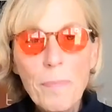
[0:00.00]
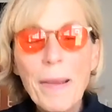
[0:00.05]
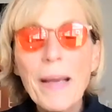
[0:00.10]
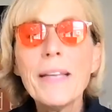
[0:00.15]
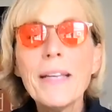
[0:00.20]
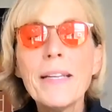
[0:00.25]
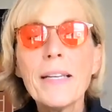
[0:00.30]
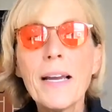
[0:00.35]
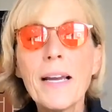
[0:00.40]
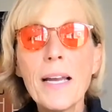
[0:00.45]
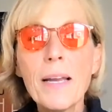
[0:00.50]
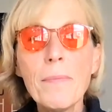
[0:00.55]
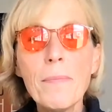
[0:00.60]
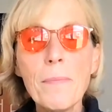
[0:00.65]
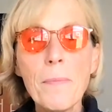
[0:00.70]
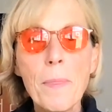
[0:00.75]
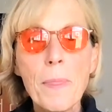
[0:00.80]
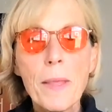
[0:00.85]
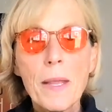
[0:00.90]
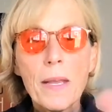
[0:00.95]

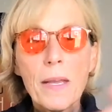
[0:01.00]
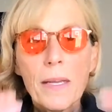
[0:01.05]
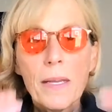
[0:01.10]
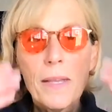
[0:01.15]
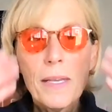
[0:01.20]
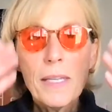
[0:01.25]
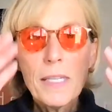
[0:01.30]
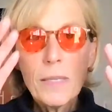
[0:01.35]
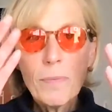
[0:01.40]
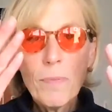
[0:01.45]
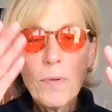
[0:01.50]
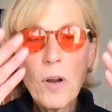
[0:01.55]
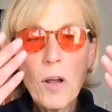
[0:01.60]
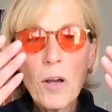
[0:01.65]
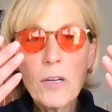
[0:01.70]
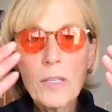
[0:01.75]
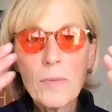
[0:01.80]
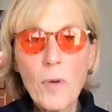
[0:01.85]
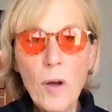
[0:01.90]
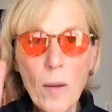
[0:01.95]
bedtime. This
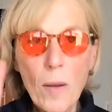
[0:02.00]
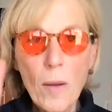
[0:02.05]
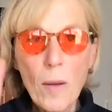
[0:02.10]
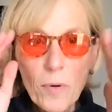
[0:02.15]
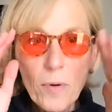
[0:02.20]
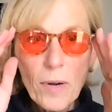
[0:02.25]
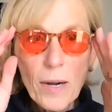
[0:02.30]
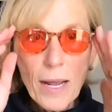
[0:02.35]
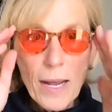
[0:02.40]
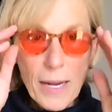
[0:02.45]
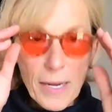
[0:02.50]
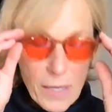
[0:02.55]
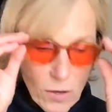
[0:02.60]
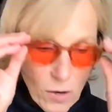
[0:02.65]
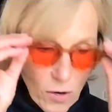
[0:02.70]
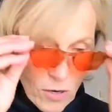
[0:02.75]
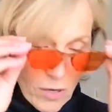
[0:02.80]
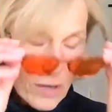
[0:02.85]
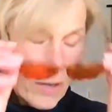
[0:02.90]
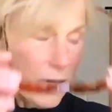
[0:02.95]
blocks more blue light,
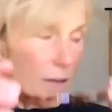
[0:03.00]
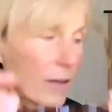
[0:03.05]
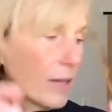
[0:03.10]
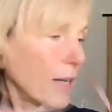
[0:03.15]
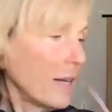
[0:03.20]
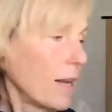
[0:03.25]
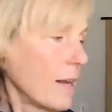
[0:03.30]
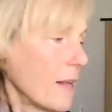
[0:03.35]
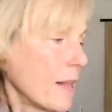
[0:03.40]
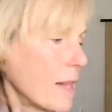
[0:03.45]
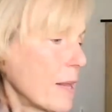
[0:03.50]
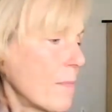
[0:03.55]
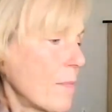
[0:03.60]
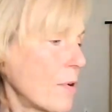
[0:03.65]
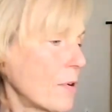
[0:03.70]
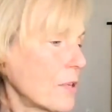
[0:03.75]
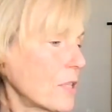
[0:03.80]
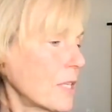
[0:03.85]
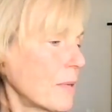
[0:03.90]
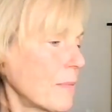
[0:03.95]
or the
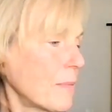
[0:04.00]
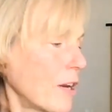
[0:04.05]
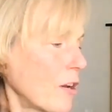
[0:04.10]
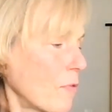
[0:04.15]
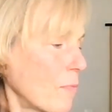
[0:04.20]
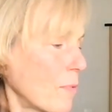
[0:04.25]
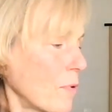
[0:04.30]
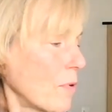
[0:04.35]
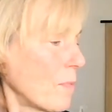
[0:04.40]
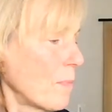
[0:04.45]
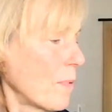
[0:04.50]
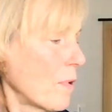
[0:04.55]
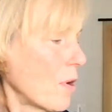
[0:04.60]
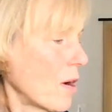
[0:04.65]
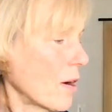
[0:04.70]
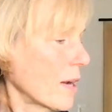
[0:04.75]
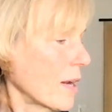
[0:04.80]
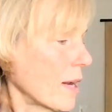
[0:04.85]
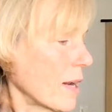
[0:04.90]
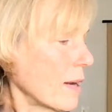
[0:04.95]
most amount of blue
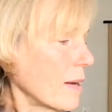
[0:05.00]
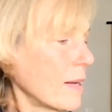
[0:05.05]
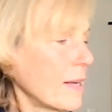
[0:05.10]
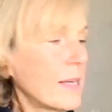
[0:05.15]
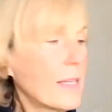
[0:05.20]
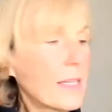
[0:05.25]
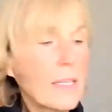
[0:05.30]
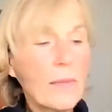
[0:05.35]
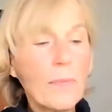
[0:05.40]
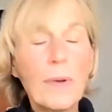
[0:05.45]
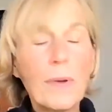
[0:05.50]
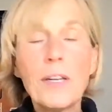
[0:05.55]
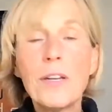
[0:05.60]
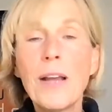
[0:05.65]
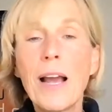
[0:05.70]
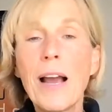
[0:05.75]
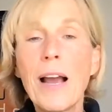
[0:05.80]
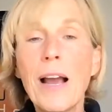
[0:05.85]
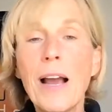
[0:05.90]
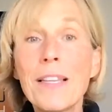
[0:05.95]
blocking is when
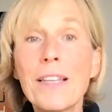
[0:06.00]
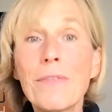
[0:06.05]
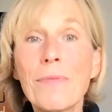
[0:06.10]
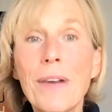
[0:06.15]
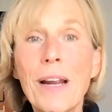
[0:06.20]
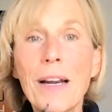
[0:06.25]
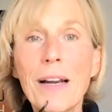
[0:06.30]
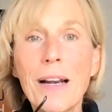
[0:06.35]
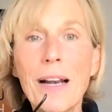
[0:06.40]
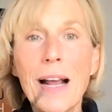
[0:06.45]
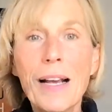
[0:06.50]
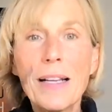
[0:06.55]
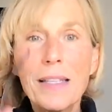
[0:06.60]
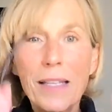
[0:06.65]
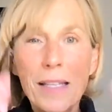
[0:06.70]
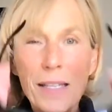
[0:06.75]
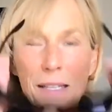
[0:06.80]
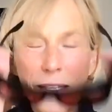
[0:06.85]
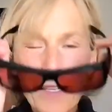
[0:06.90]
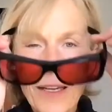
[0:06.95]
you have these red
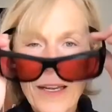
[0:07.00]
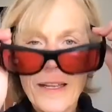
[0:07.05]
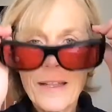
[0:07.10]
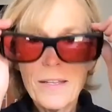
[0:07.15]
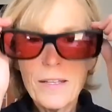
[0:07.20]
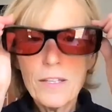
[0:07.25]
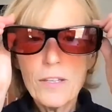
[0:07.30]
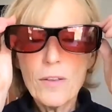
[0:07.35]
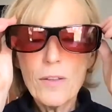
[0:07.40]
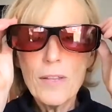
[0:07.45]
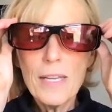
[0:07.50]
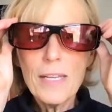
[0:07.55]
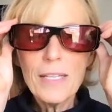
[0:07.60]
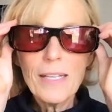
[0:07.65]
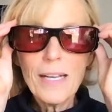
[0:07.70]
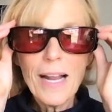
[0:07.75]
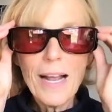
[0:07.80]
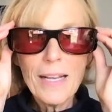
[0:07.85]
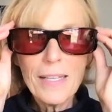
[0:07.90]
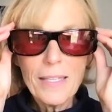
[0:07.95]
glasses. And so these
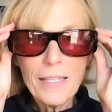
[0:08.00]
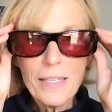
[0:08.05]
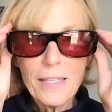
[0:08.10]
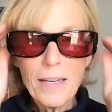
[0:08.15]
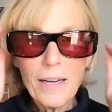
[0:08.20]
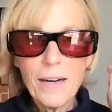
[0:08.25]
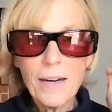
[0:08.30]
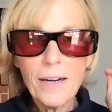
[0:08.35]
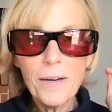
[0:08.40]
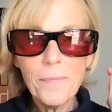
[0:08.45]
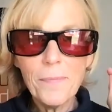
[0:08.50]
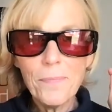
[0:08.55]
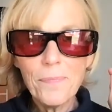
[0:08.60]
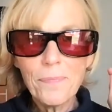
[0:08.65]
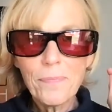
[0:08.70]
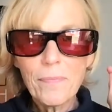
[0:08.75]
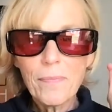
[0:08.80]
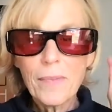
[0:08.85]
glasses are